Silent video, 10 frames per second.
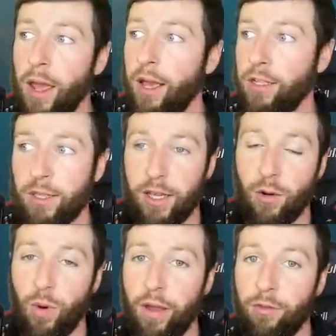and to get
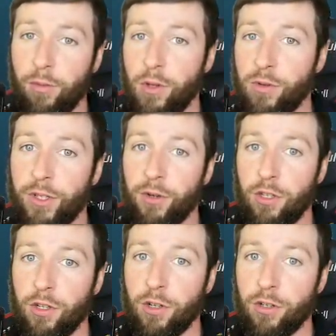away from you, so
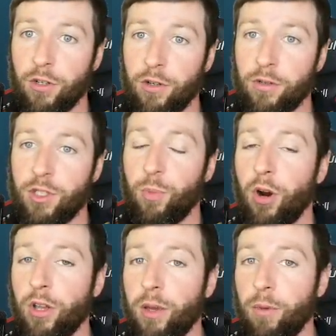your
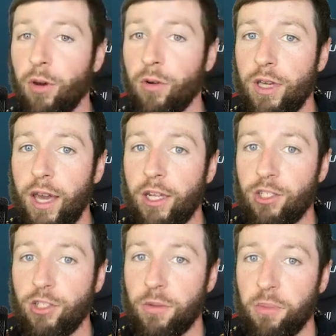sparking mode
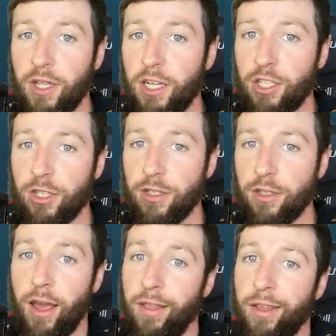gauge
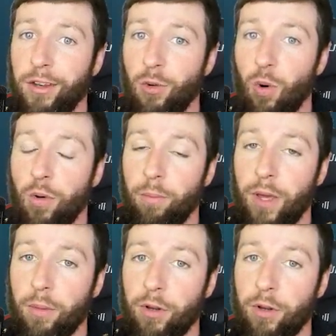deplenishes, and then you won't be able to